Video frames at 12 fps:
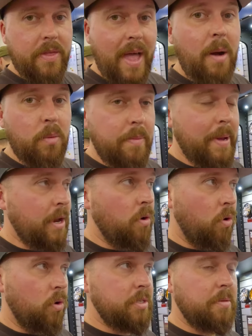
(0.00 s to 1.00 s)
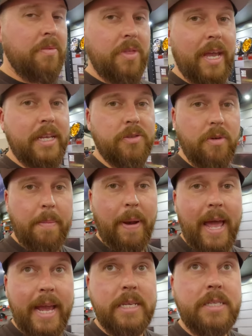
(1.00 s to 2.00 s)
that would be an awesome thing to
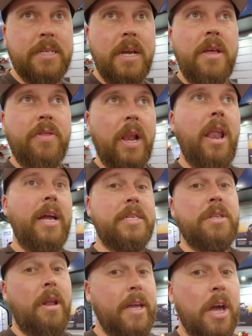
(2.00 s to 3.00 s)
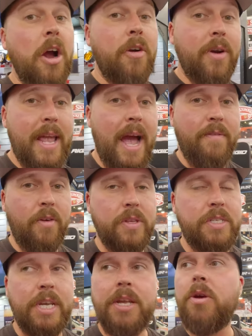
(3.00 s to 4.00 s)
replace the lights that I currently have on the
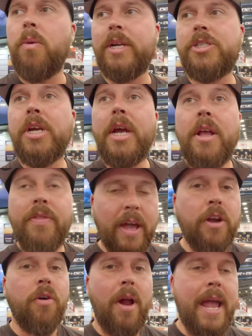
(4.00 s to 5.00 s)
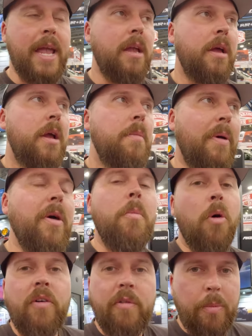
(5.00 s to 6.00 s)
Sea-Doo, which they're great, but they're
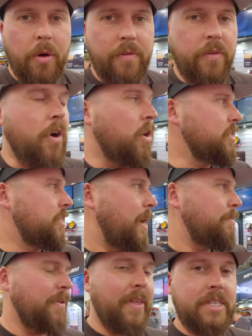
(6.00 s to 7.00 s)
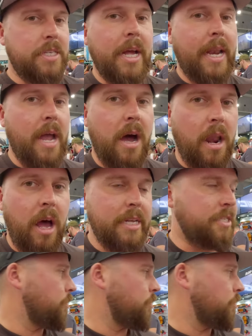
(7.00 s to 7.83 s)
more of a proof of concept. And they certainly aren't lights